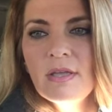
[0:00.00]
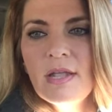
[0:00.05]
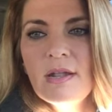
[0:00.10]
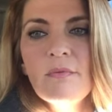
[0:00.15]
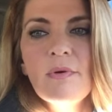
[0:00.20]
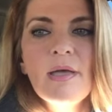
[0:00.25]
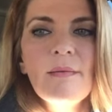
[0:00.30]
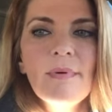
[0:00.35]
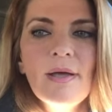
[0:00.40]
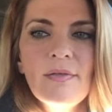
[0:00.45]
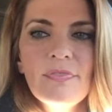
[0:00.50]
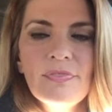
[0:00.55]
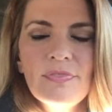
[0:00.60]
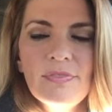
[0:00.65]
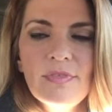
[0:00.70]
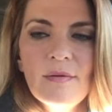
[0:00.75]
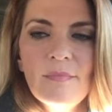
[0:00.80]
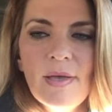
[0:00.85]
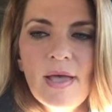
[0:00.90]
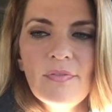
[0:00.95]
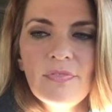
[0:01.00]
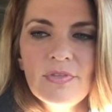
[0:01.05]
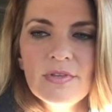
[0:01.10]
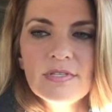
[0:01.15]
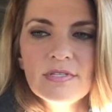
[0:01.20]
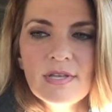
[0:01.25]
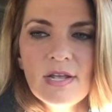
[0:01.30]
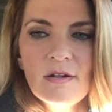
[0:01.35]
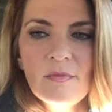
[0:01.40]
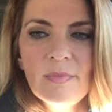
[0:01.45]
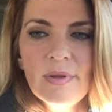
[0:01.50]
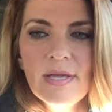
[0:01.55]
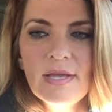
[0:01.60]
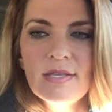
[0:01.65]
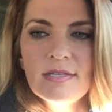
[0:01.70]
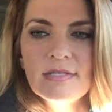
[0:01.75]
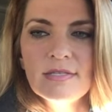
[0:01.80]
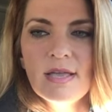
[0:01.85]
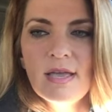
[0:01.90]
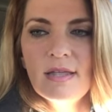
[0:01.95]
Anyway, about this settlement,
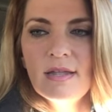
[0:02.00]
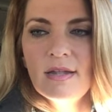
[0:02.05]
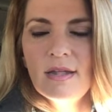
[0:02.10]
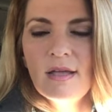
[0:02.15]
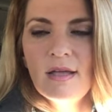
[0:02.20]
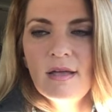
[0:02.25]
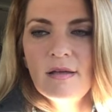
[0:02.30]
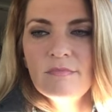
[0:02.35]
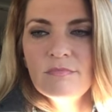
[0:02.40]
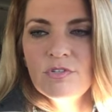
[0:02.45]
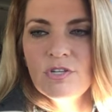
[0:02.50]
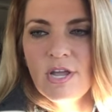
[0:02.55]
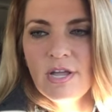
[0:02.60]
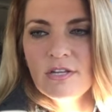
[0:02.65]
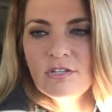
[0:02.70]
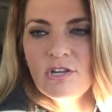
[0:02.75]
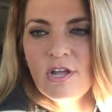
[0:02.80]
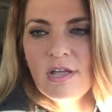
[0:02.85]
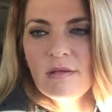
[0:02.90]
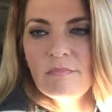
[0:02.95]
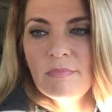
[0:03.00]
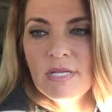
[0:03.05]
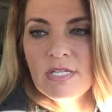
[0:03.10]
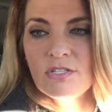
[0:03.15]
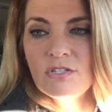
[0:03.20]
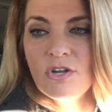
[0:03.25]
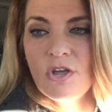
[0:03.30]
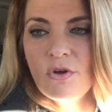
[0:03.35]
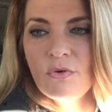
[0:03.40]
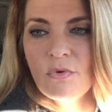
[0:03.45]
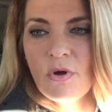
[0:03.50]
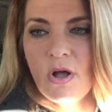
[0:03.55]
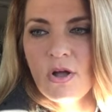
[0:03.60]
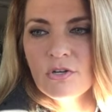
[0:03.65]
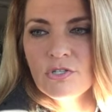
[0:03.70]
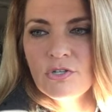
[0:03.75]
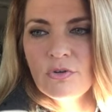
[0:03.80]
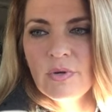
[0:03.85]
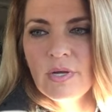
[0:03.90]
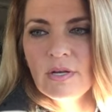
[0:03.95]
he said J&J admits no
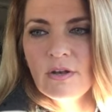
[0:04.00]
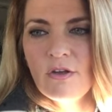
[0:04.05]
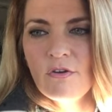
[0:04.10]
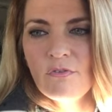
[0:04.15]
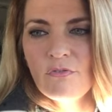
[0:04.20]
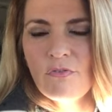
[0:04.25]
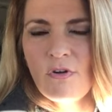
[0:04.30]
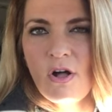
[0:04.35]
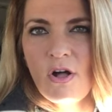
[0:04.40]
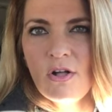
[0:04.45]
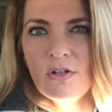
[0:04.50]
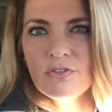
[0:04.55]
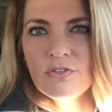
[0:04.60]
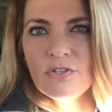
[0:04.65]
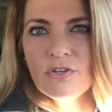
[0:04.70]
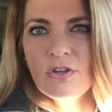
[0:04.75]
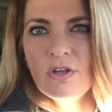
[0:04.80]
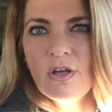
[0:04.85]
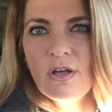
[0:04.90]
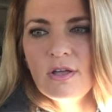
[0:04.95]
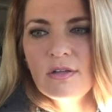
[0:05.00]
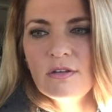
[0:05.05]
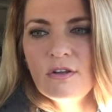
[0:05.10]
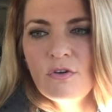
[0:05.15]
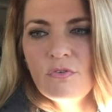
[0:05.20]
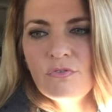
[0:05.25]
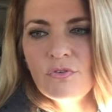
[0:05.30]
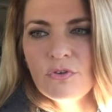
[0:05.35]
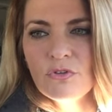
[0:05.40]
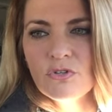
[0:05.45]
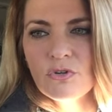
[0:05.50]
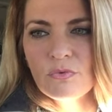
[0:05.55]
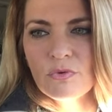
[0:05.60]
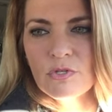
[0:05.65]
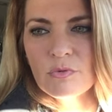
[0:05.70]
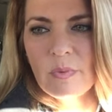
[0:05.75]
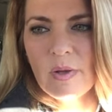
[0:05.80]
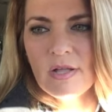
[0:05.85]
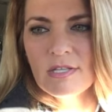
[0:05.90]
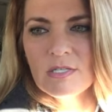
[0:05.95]
wrongdoing, no fault, no future
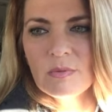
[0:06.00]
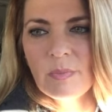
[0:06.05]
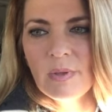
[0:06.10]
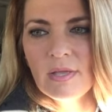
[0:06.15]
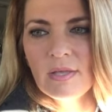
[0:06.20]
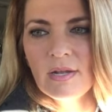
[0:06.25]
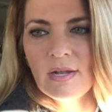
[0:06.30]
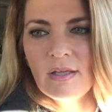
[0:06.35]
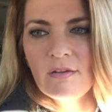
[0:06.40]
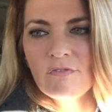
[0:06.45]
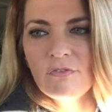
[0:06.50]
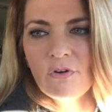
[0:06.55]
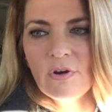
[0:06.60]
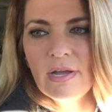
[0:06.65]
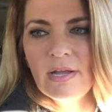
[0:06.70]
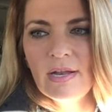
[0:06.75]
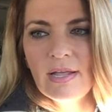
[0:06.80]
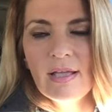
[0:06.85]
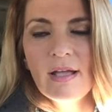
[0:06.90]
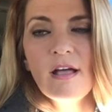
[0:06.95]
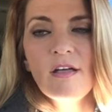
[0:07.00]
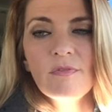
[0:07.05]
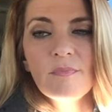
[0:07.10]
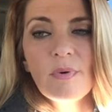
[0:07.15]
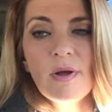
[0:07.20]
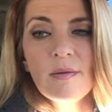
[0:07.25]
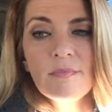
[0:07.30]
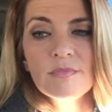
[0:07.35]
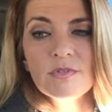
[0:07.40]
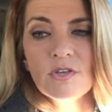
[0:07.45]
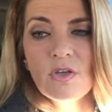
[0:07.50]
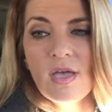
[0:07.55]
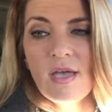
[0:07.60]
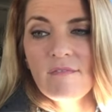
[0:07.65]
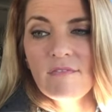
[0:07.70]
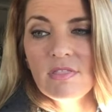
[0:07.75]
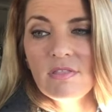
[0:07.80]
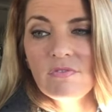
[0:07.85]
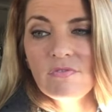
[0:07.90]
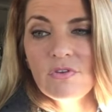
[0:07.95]
responsibility for any health problems you
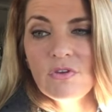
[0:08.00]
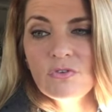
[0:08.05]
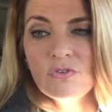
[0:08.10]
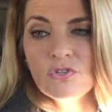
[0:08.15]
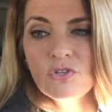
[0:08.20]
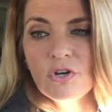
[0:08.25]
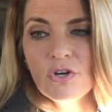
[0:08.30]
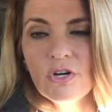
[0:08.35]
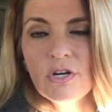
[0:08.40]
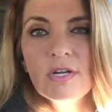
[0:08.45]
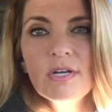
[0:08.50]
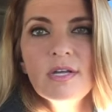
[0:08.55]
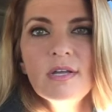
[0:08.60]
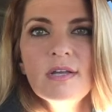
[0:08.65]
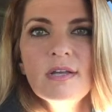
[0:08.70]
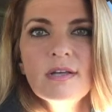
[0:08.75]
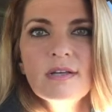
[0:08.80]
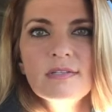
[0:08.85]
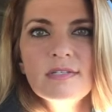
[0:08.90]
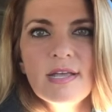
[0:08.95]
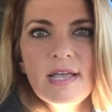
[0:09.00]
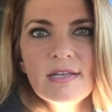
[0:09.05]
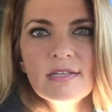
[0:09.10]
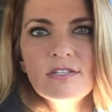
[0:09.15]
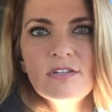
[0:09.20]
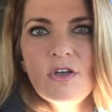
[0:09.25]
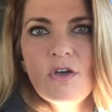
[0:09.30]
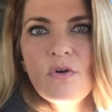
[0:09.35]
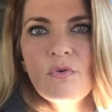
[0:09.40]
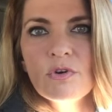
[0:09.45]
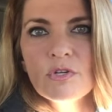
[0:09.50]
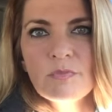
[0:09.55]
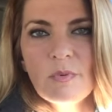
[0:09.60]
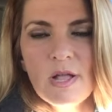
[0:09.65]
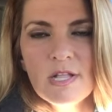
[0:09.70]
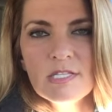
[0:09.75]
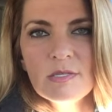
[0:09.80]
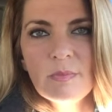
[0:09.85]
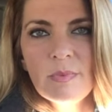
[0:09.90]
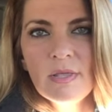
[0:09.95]
have in the future. It takes no
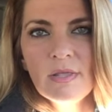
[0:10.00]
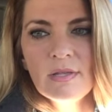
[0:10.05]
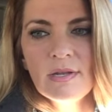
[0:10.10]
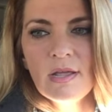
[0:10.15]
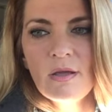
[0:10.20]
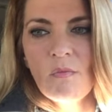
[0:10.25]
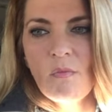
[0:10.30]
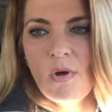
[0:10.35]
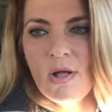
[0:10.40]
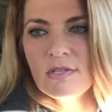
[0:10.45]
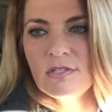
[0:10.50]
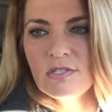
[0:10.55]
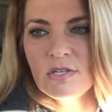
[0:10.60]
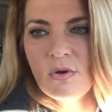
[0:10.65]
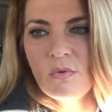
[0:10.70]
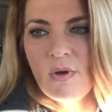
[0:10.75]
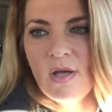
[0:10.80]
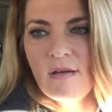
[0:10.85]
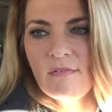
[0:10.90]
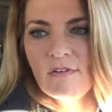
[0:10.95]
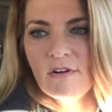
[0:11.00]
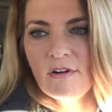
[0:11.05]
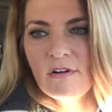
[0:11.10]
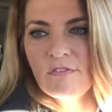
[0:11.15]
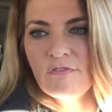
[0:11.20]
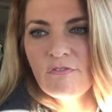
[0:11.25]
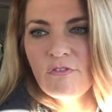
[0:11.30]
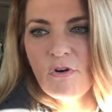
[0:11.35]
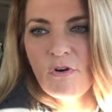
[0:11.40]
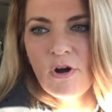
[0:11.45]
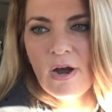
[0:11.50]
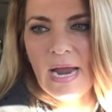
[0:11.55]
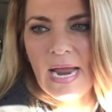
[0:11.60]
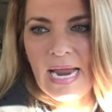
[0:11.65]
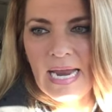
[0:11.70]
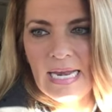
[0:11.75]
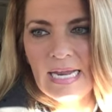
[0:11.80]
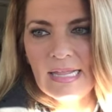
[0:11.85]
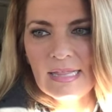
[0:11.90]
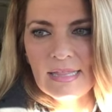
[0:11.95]
responsibility whatsoever for
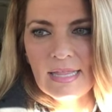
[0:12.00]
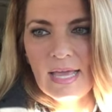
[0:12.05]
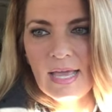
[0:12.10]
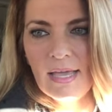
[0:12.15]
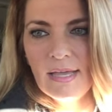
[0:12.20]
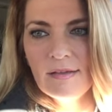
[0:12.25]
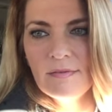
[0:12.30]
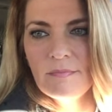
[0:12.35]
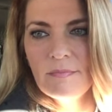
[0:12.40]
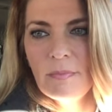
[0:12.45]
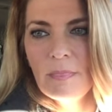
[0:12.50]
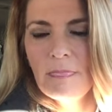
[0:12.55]
anything.